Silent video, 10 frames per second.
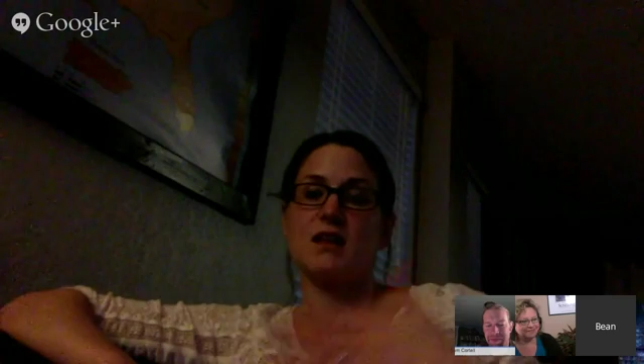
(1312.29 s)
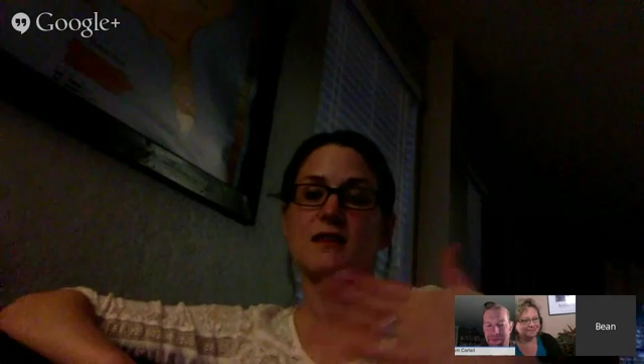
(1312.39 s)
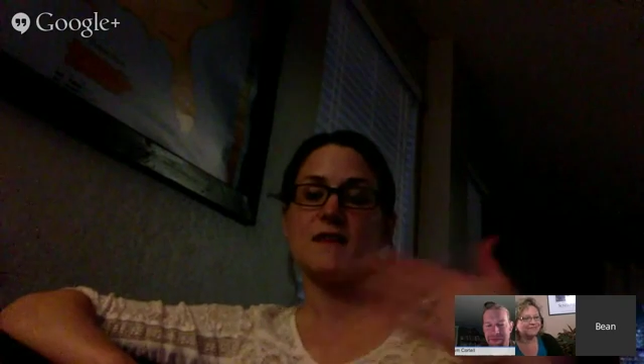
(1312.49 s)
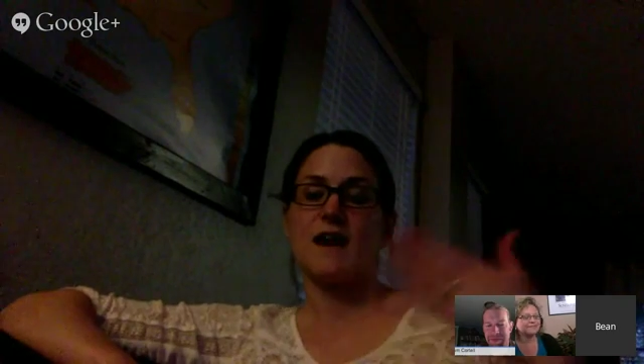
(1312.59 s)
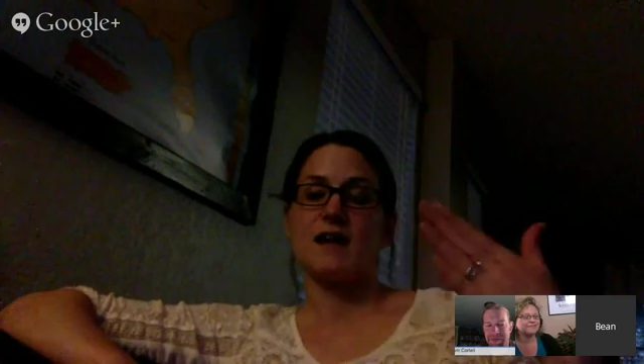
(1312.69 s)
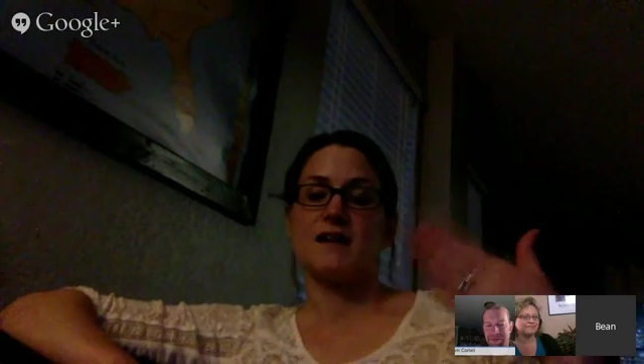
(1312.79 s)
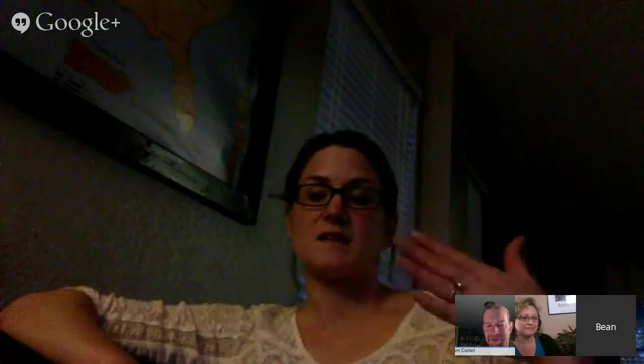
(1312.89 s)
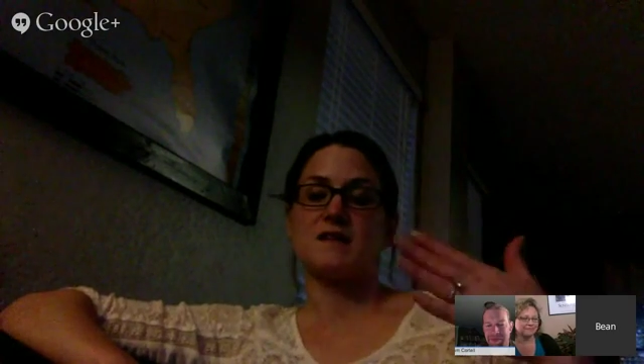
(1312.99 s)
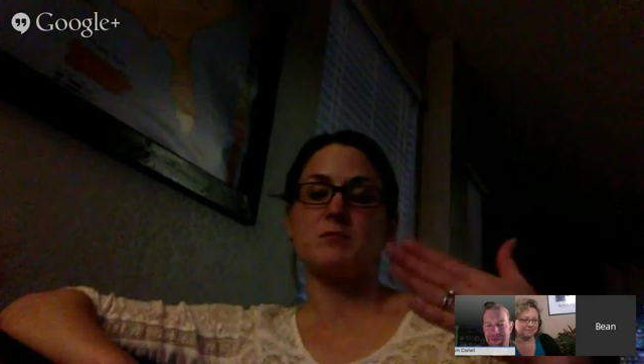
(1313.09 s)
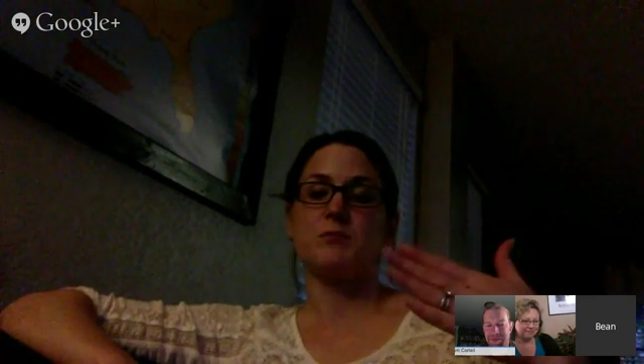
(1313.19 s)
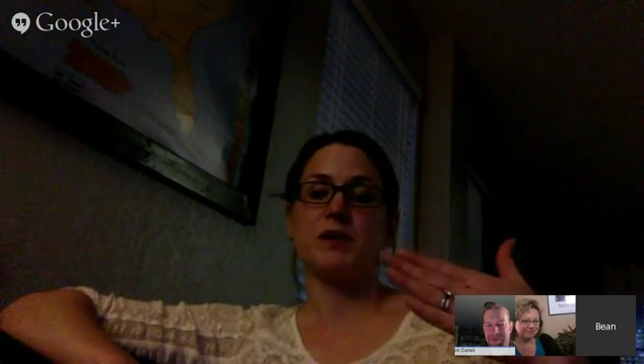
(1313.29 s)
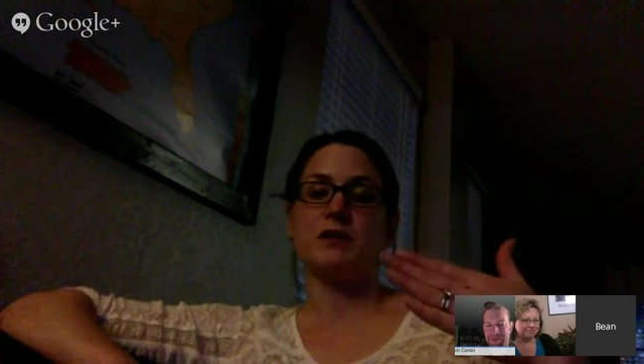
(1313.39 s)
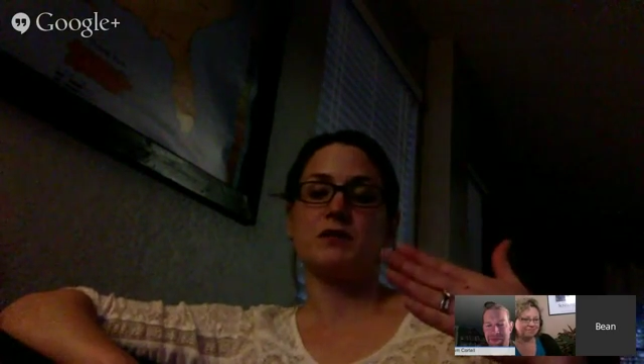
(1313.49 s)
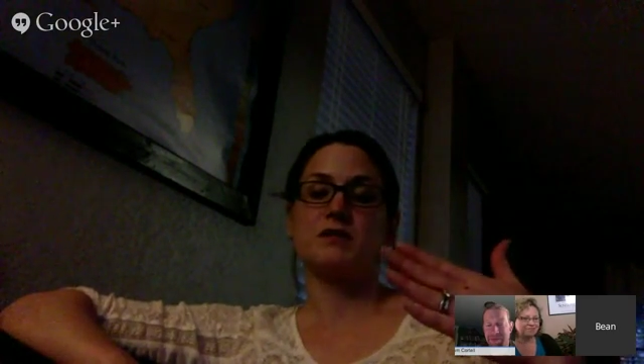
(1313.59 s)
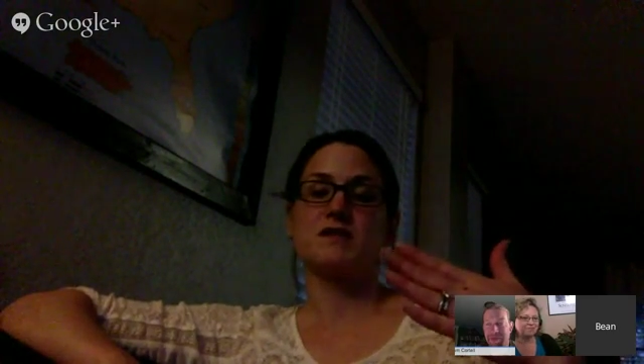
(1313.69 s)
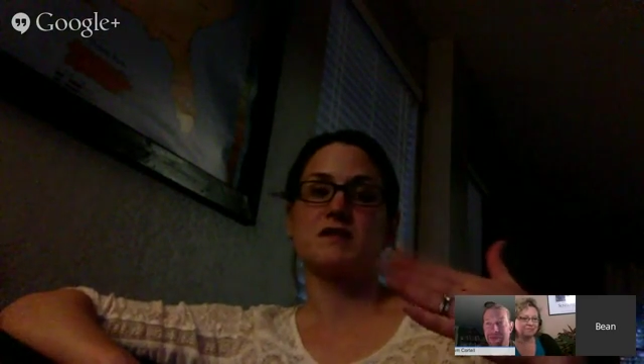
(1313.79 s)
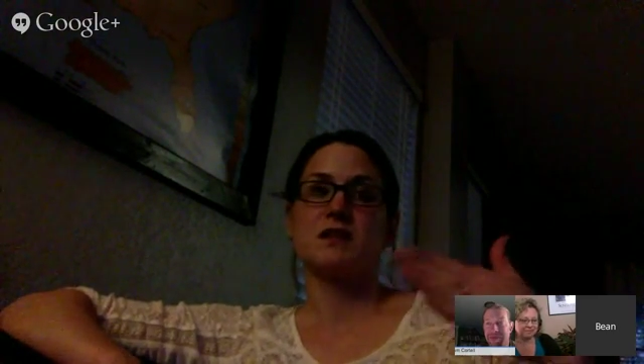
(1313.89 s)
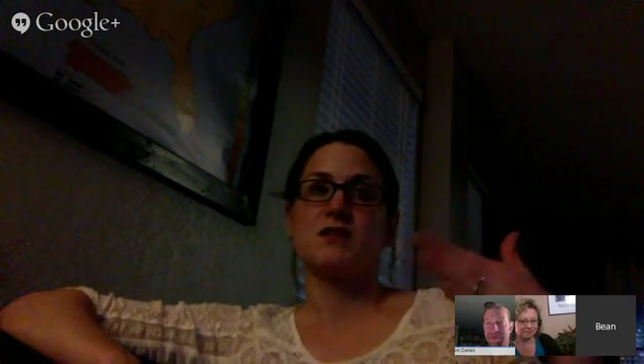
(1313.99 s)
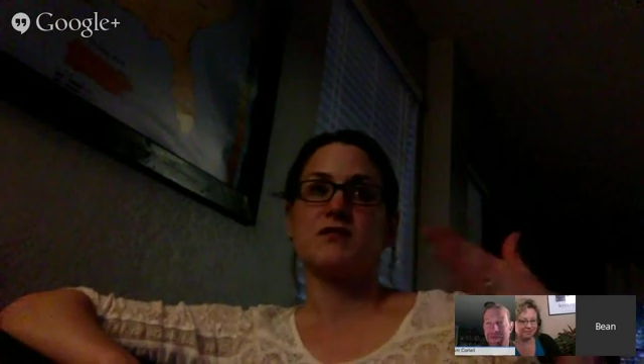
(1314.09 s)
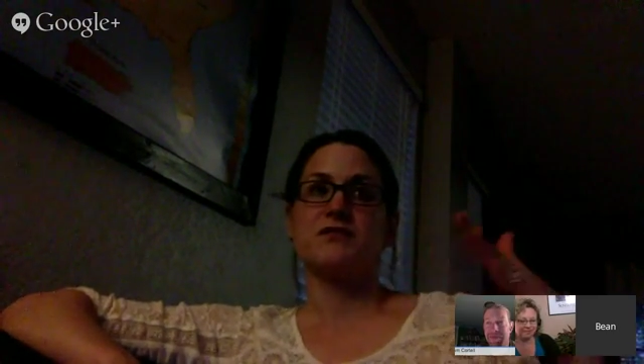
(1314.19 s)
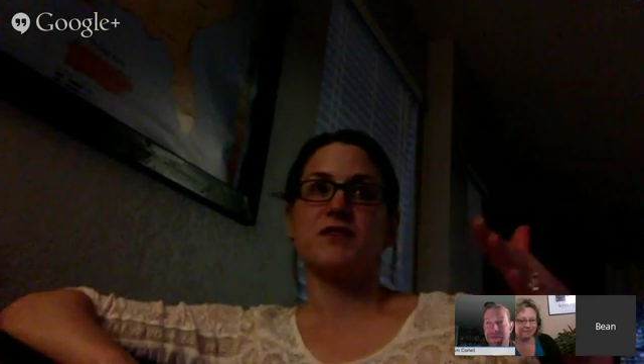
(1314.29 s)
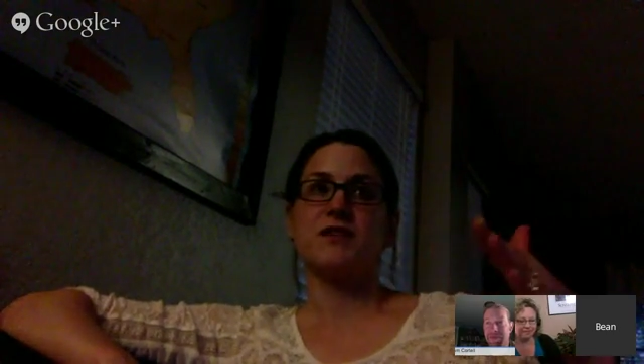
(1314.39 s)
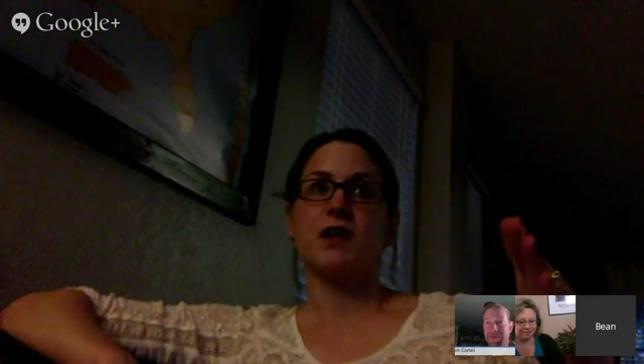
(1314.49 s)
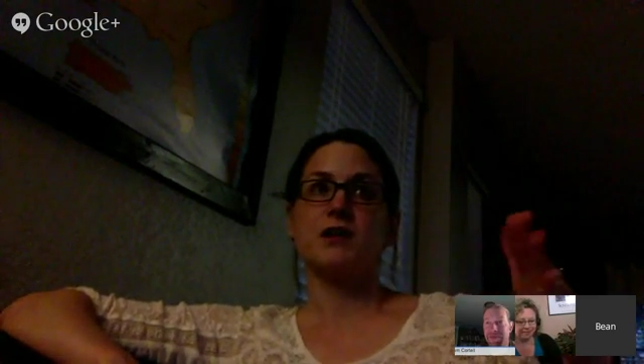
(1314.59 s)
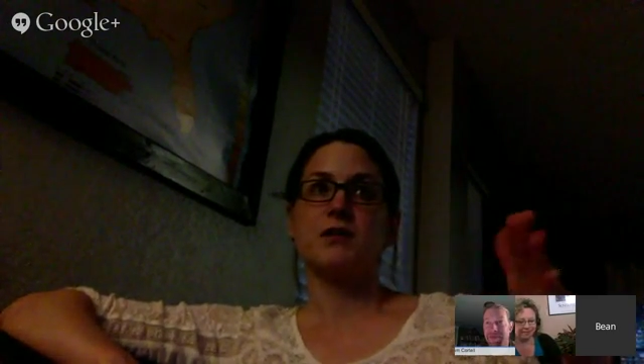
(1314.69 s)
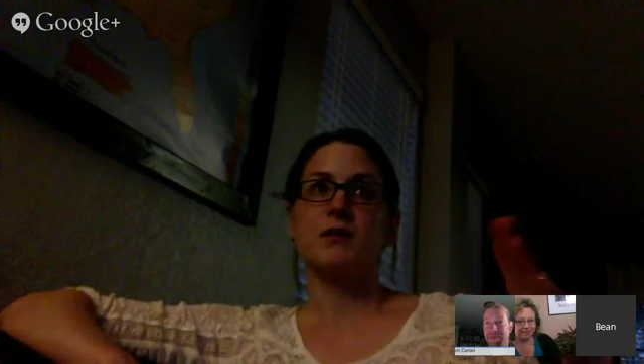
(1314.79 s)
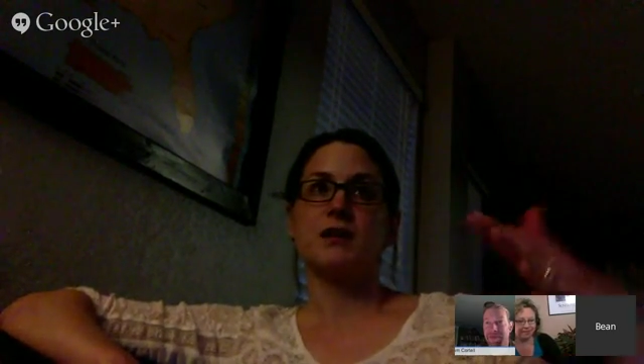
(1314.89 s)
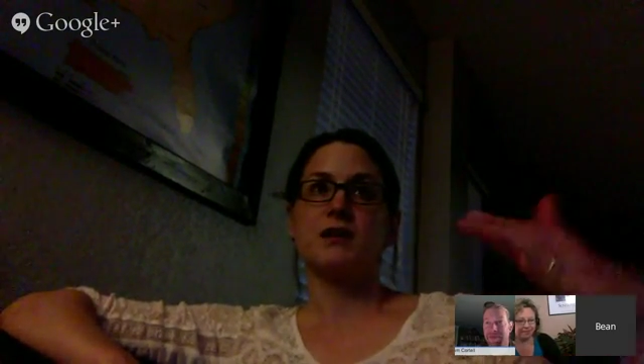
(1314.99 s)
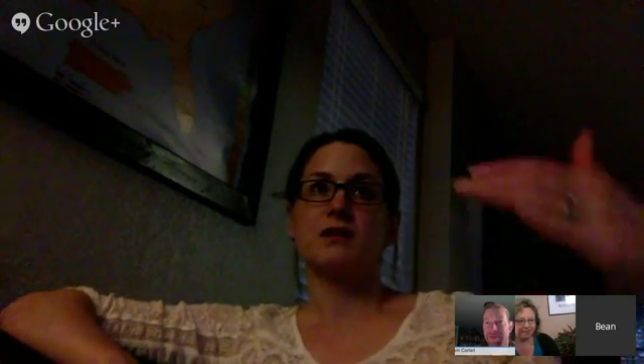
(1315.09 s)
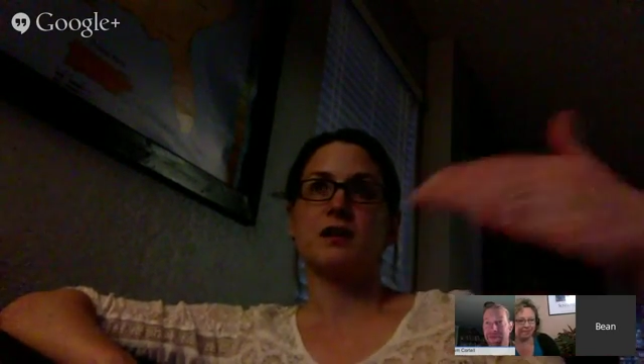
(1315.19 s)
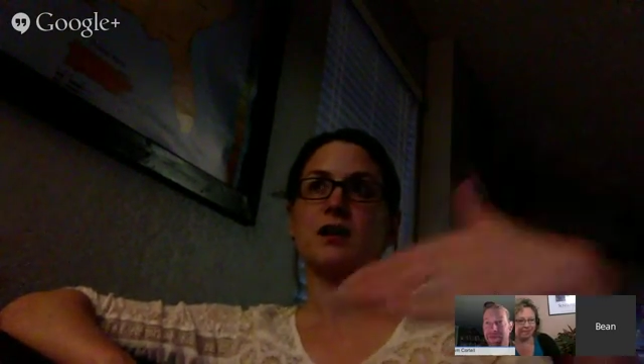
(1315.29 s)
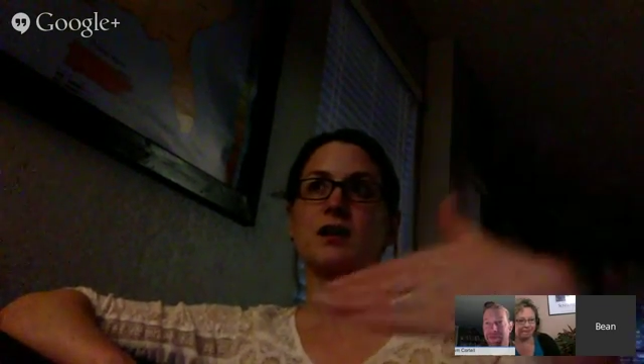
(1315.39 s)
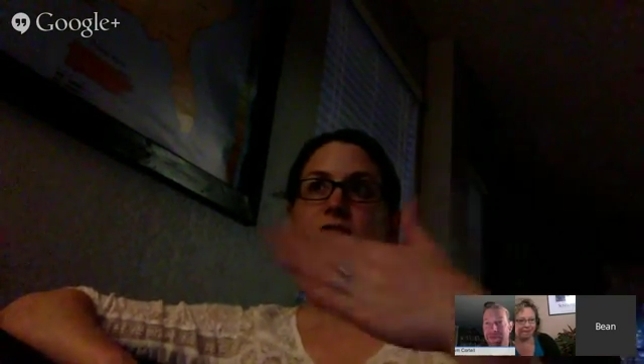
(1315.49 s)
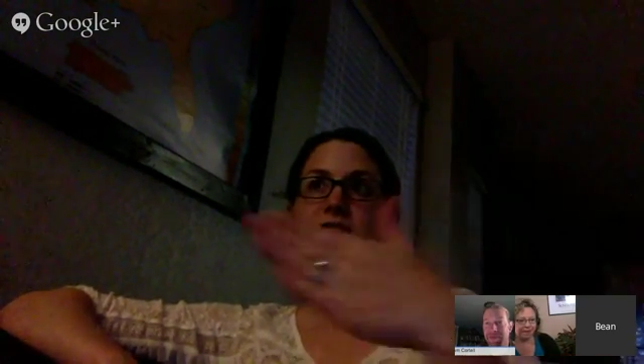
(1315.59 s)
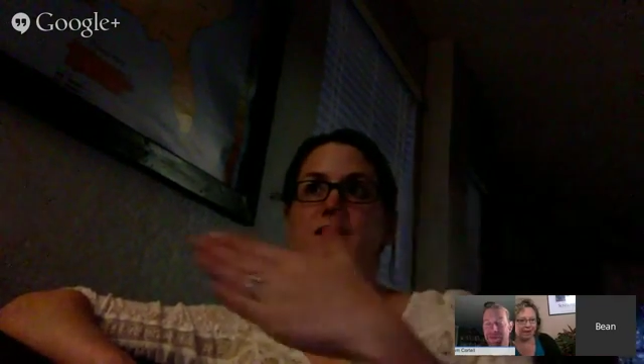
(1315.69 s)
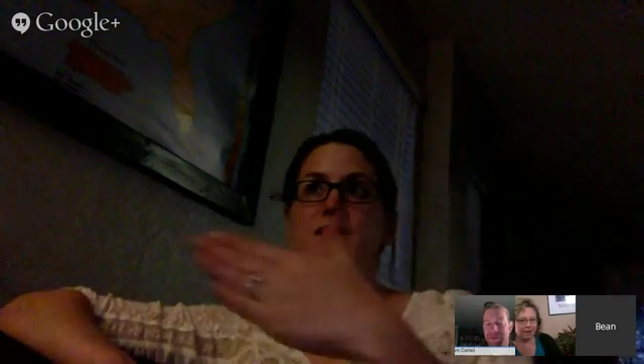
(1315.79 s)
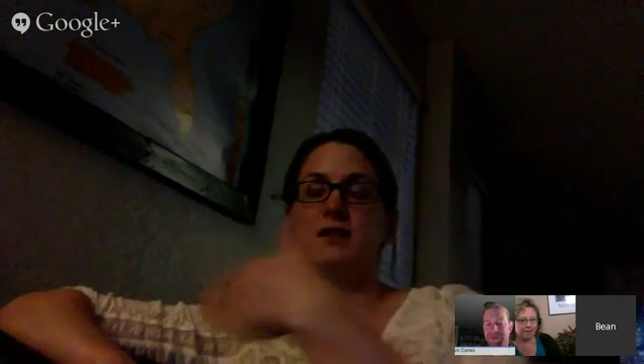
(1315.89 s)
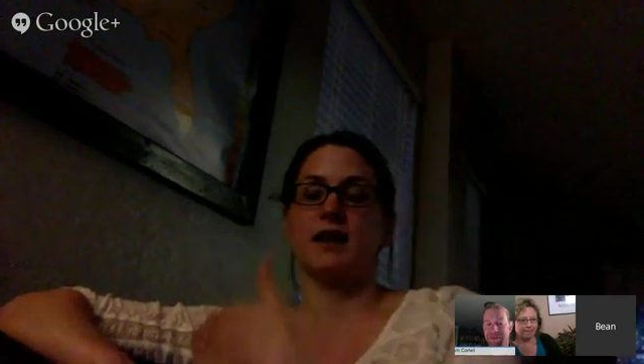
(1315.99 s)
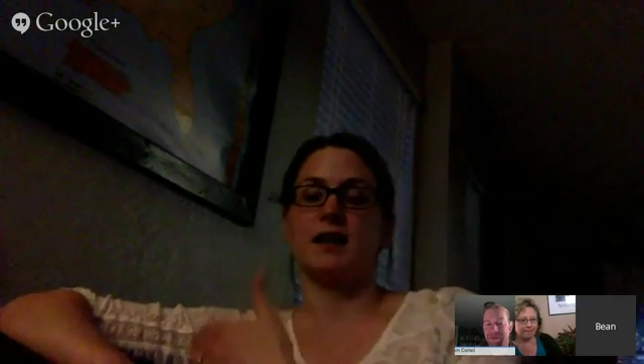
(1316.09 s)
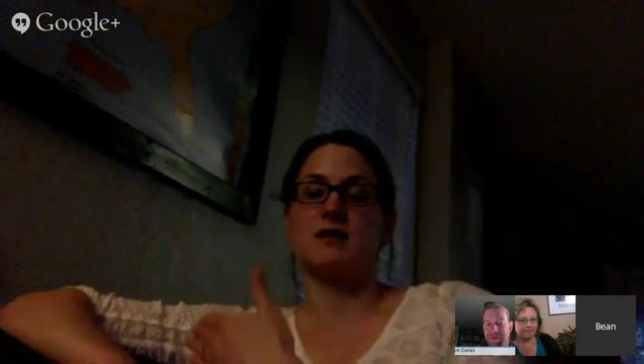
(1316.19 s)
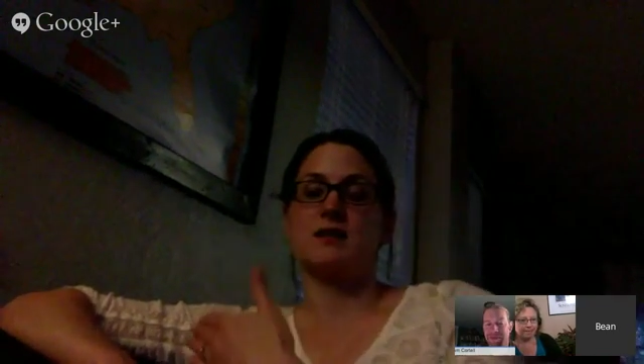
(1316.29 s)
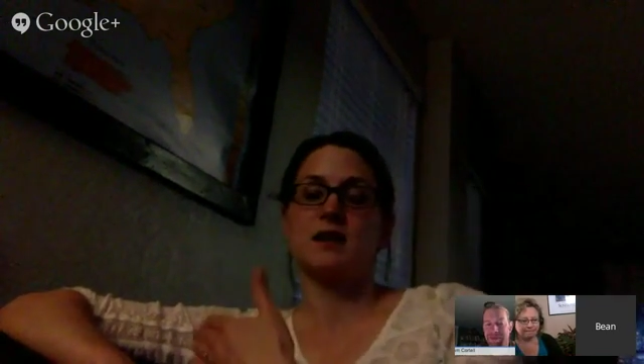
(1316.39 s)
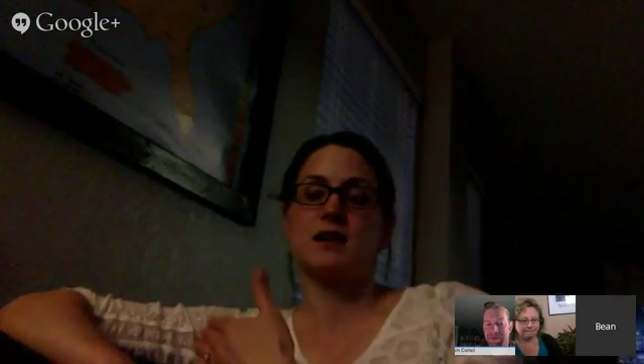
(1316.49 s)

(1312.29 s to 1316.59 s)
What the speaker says: that is built following the curves of the land.